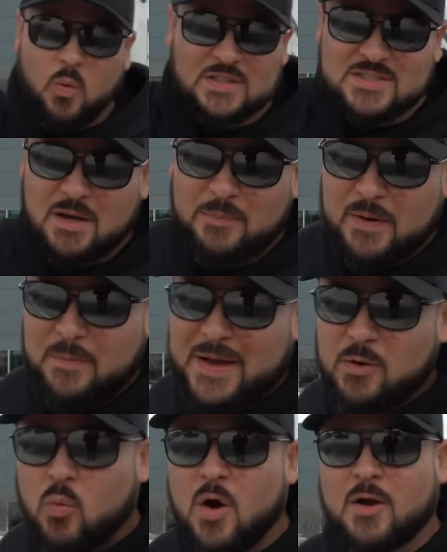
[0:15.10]
What's up
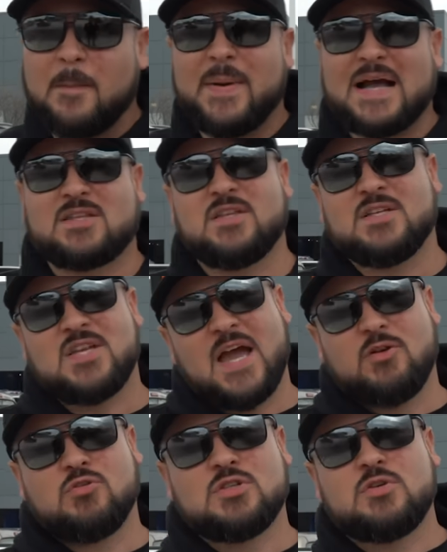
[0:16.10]
everybody? Welcome back to the
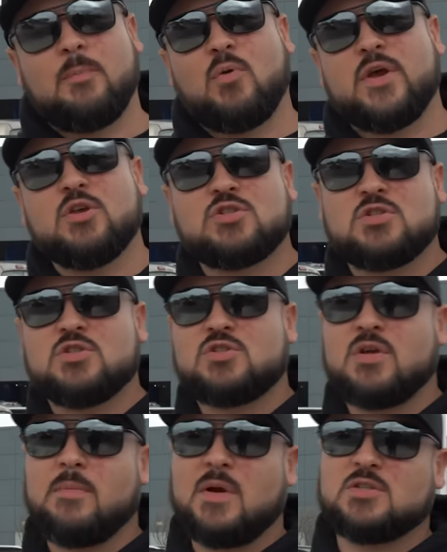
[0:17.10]
channel. It's your boy Houston
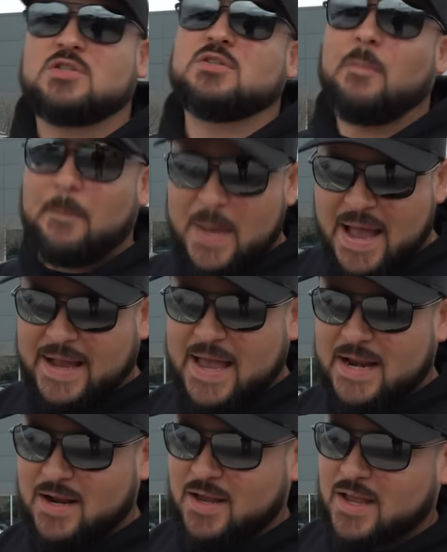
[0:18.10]
Street Monsters back
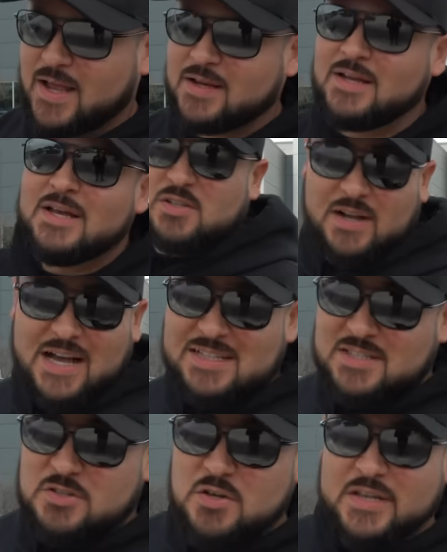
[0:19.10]
at it again. So
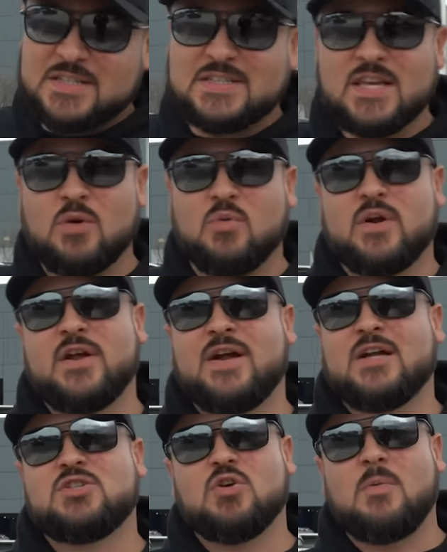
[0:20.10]
guys, as you can see, we're here
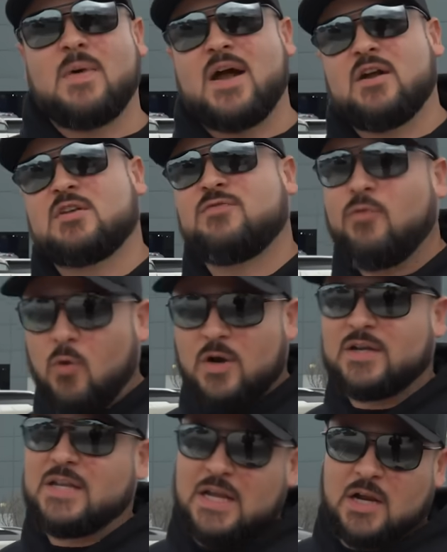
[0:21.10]
at Joe Myers
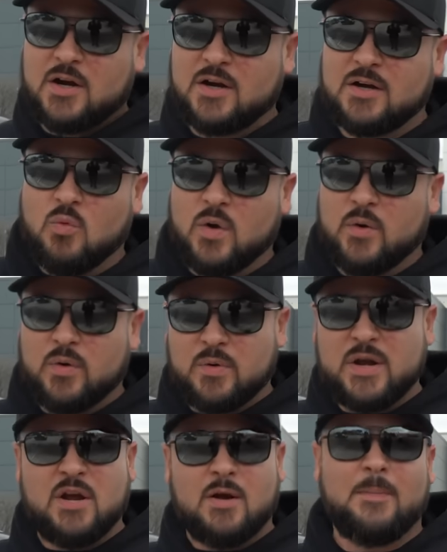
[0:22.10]
Ford dealer where we
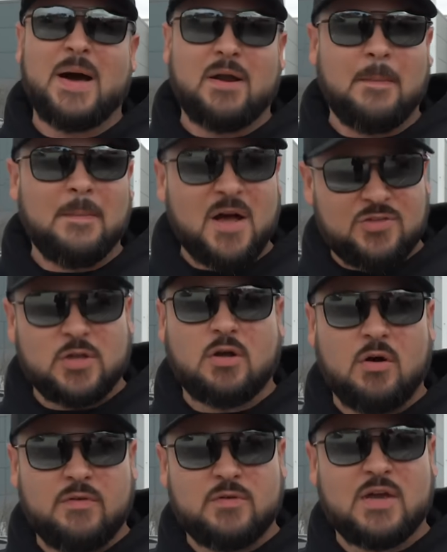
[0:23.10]
were here about a month
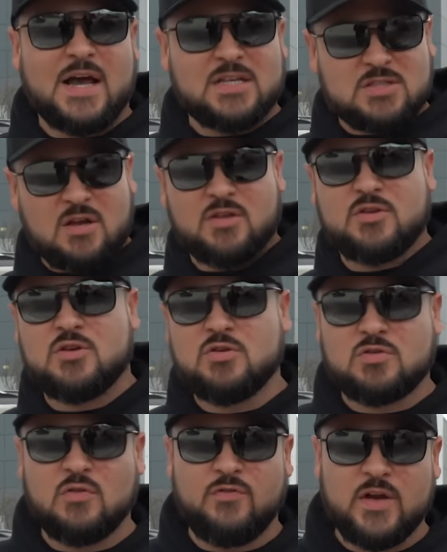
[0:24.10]
ago if you guys saw the
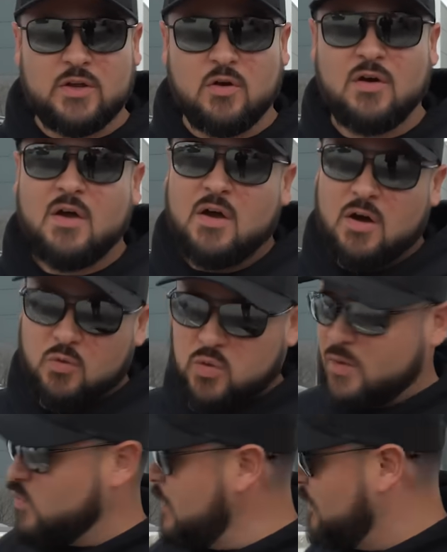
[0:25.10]
YouTube video of
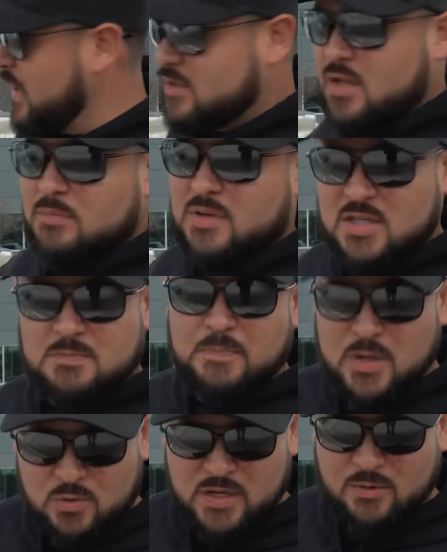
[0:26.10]
when we picked up this
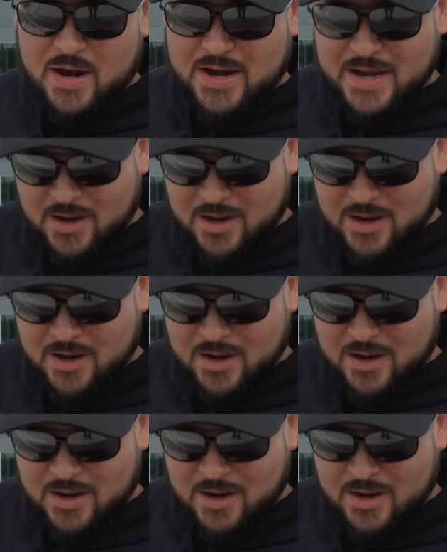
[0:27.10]
beauty right